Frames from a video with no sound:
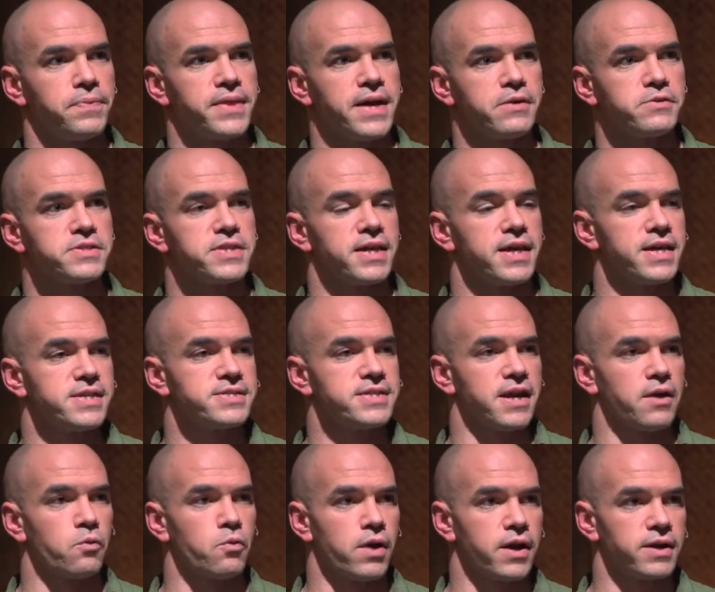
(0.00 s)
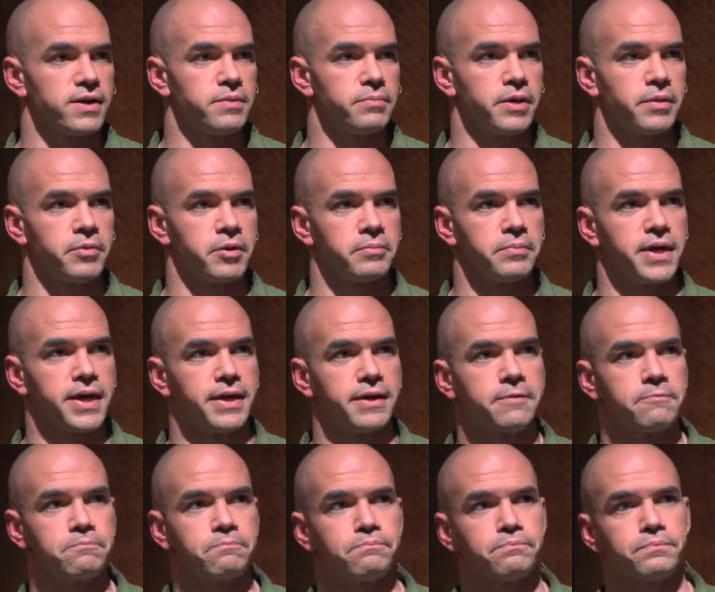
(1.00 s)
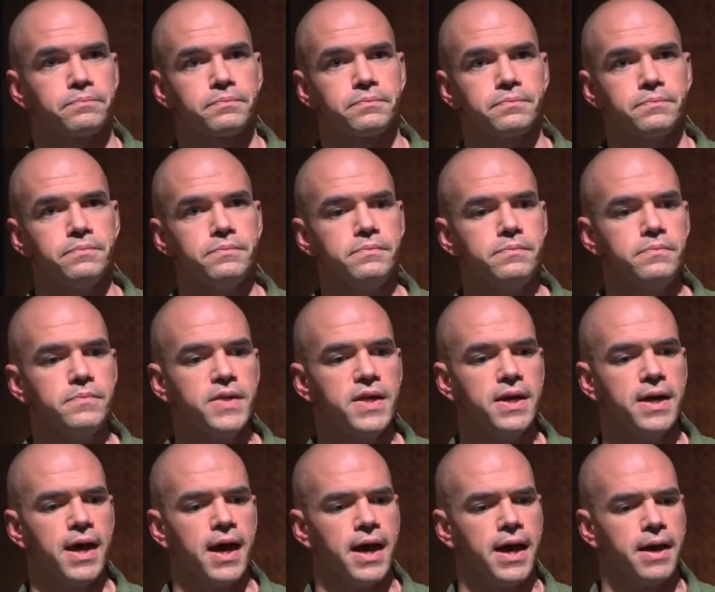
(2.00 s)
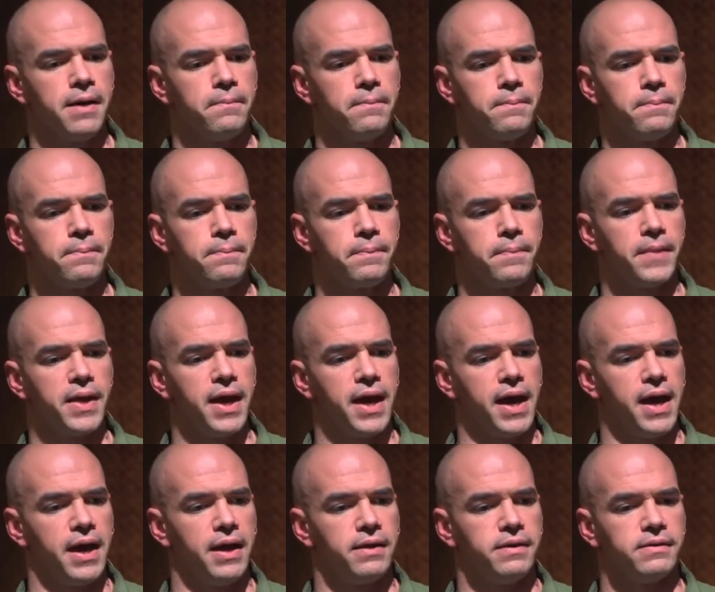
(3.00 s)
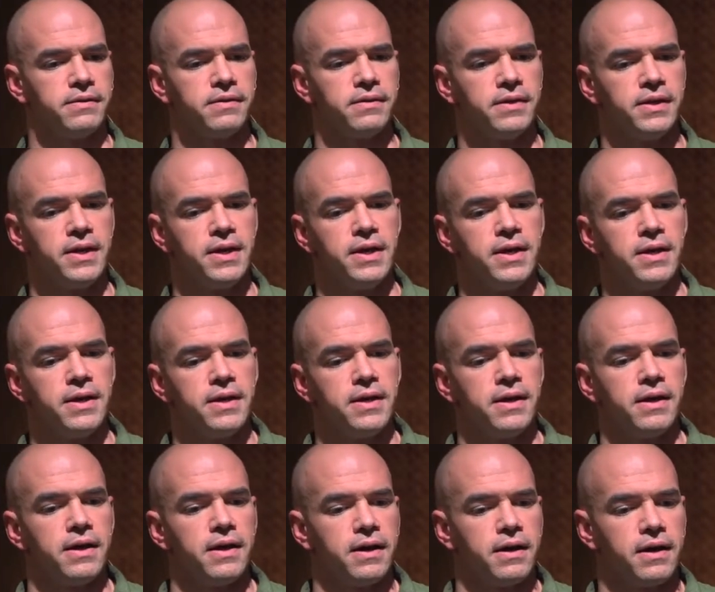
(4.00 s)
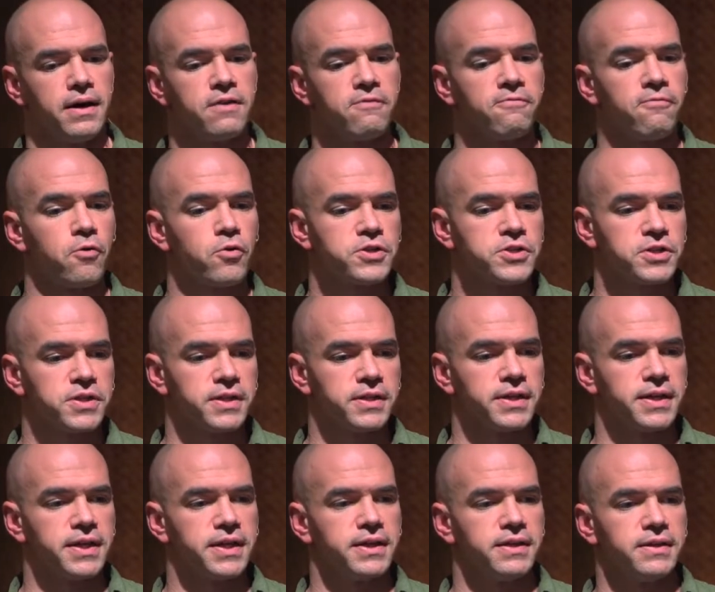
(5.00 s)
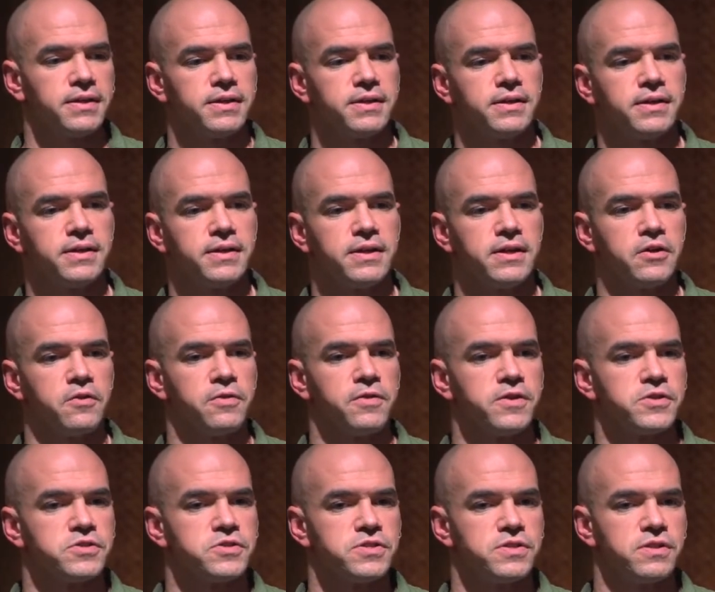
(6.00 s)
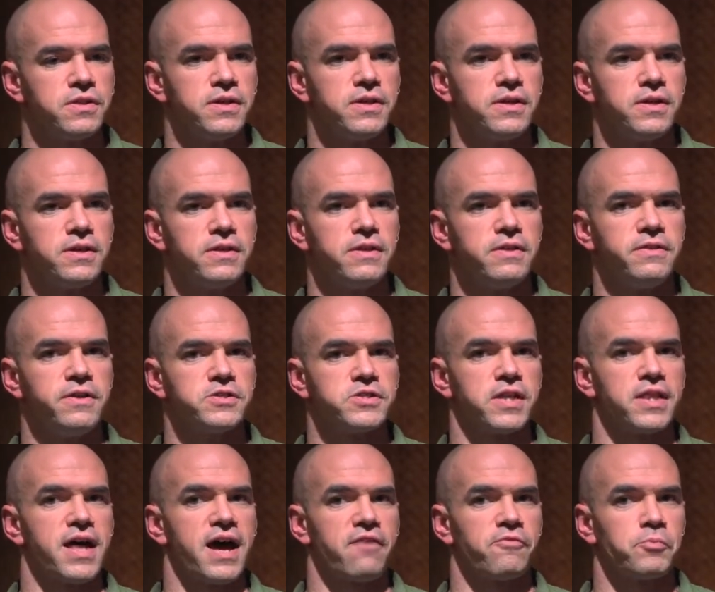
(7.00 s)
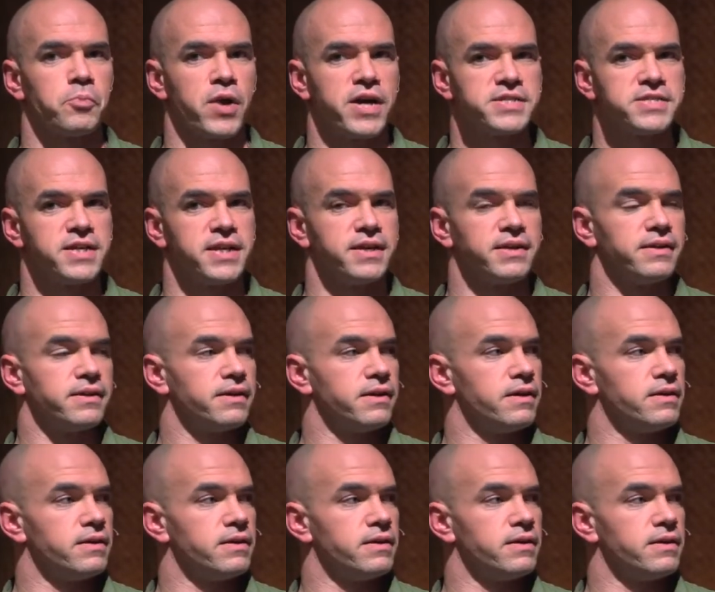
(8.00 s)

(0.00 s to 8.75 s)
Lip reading: that was the case that I wanted to be able to make. And unfortunately, there's a lot of precedent